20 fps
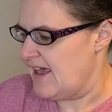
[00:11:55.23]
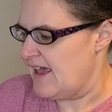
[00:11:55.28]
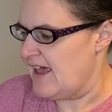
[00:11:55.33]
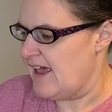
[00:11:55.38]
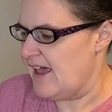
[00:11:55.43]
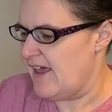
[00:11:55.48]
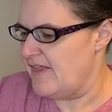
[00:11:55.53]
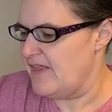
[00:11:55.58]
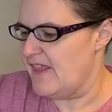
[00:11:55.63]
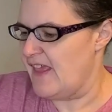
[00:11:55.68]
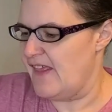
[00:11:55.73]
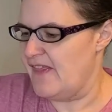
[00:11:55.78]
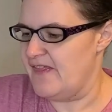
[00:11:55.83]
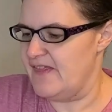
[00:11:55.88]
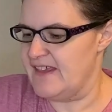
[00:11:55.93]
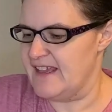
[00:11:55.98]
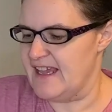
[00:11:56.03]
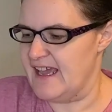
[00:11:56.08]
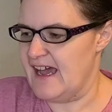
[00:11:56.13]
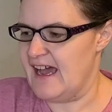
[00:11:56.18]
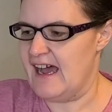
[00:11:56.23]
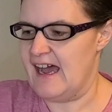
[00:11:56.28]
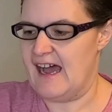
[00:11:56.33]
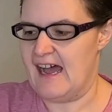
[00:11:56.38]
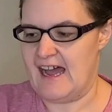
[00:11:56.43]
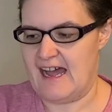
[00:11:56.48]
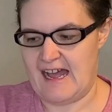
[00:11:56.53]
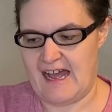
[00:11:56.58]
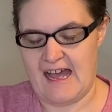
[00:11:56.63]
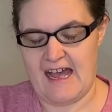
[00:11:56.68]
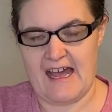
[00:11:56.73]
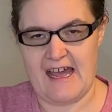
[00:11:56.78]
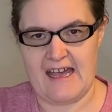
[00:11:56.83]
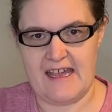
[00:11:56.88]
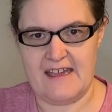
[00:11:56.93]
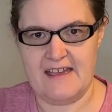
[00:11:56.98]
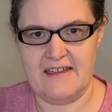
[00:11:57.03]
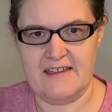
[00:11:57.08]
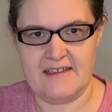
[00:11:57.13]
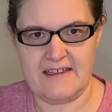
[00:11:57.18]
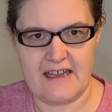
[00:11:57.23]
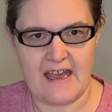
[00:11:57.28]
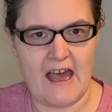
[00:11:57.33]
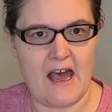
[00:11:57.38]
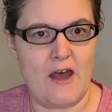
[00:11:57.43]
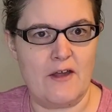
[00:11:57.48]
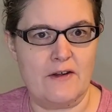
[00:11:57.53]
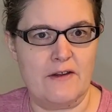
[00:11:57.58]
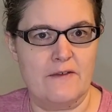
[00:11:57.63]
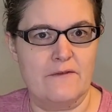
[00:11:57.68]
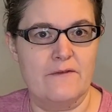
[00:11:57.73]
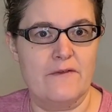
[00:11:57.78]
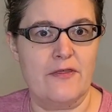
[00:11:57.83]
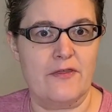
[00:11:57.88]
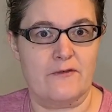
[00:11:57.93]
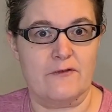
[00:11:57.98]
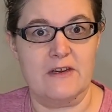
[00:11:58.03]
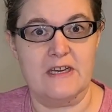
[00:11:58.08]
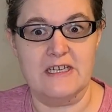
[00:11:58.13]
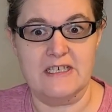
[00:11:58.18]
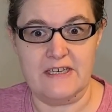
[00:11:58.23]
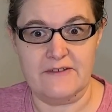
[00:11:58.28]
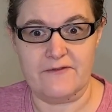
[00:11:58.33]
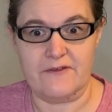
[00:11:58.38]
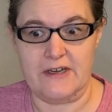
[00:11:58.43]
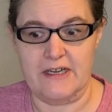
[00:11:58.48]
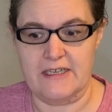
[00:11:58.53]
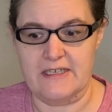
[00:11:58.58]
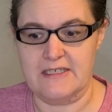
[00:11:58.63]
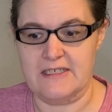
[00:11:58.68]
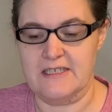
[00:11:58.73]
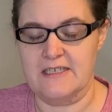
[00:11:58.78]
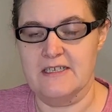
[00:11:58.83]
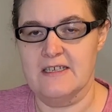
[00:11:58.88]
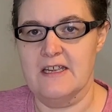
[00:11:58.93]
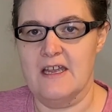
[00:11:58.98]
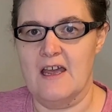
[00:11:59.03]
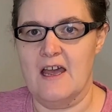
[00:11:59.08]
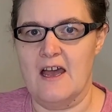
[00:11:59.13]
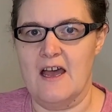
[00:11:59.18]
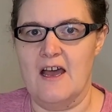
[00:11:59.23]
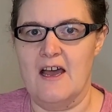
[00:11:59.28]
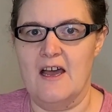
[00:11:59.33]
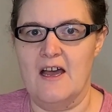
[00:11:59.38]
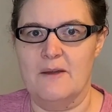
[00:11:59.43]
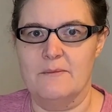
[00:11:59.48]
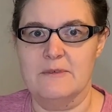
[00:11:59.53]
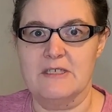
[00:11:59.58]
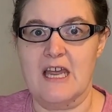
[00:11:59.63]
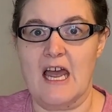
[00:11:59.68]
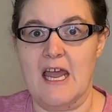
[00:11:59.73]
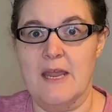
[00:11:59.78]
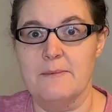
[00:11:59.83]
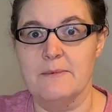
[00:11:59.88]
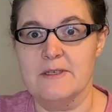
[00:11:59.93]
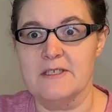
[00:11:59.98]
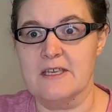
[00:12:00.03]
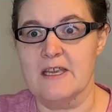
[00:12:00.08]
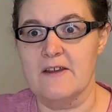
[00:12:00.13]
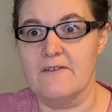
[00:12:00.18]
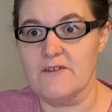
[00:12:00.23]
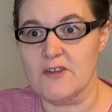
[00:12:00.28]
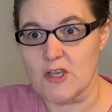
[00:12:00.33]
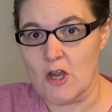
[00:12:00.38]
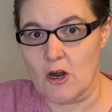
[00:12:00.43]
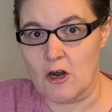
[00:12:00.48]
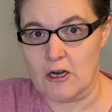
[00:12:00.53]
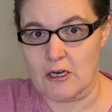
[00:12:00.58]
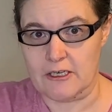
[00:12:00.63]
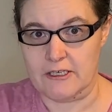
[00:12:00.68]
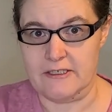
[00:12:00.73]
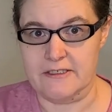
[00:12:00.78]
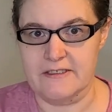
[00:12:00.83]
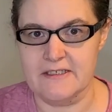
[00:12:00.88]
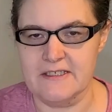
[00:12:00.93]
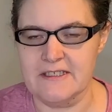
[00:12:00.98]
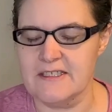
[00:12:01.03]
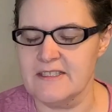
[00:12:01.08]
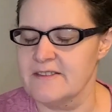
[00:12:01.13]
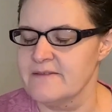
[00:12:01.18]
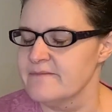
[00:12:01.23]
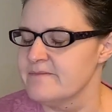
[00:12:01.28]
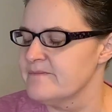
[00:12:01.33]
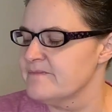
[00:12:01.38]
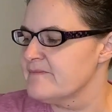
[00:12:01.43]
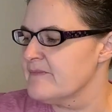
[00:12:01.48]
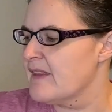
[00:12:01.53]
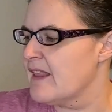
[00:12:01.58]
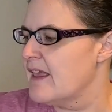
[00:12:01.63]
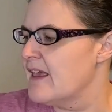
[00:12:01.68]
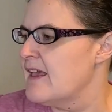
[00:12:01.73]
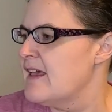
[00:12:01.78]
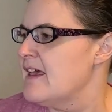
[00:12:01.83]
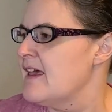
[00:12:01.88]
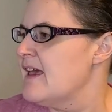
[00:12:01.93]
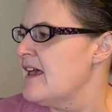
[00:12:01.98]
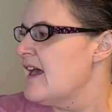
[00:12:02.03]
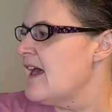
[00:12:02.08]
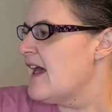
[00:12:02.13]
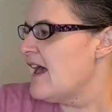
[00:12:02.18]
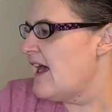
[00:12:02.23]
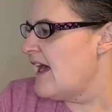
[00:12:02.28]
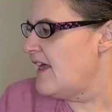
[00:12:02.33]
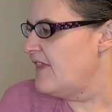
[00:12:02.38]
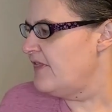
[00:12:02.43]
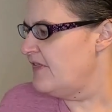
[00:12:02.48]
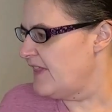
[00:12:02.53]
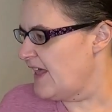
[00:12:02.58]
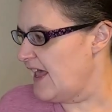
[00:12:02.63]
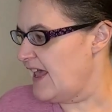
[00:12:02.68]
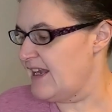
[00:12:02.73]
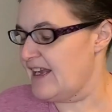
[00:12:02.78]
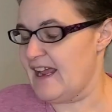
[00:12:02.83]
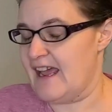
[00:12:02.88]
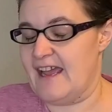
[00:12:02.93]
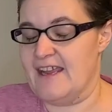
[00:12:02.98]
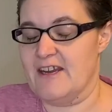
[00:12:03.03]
and then the I out of 3 different types of yarns. And then I